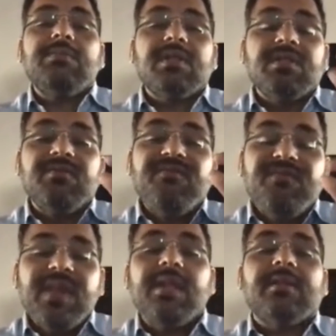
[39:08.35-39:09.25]
your
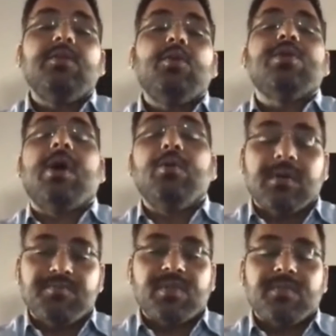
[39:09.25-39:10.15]
customers feels
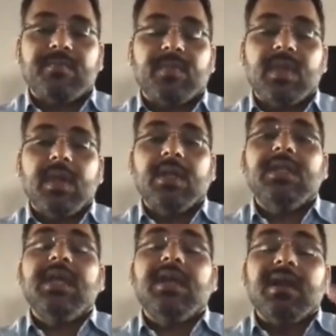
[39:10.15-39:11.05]
those outcomes.
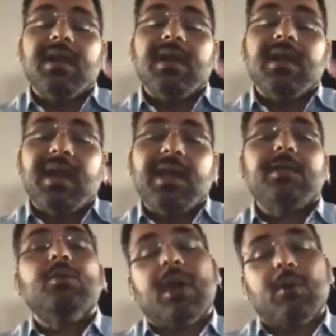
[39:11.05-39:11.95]
They
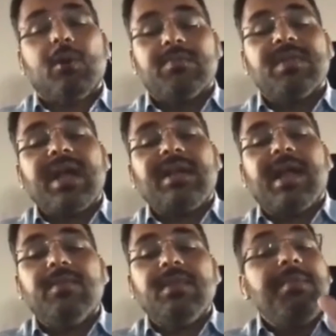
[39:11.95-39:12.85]
realize those outcomes.
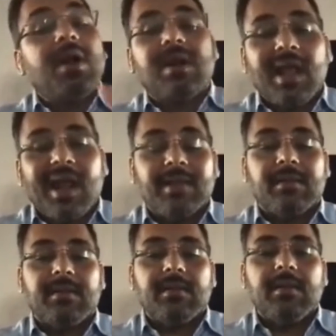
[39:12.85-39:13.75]
At times, they may not
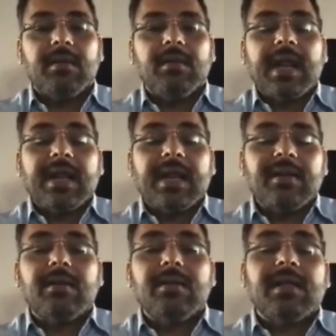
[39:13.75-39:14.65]
realize
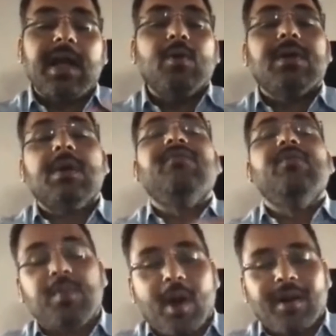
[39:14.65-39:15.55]
that it's an
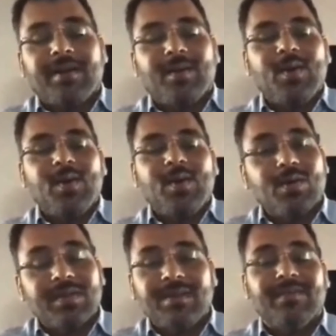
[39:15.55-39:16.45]
outcome of your product
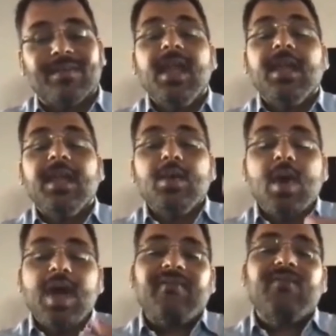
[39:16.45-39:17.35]
or your service.
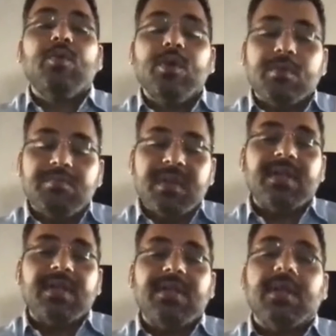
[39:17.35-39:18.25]
You have to, your
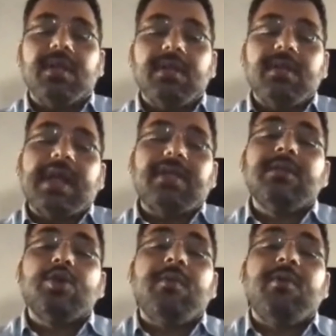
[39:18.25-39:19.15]
messaging, that's
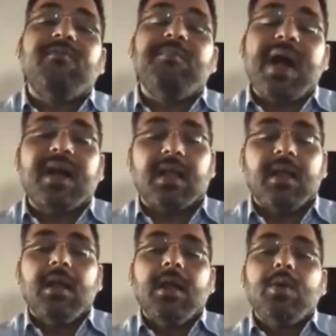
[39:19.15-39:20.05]
the job of
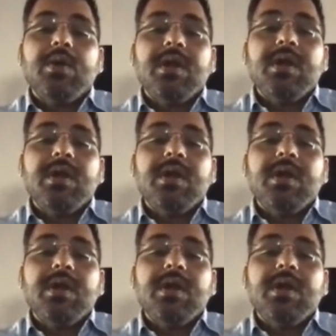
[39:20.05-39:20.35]
marketing,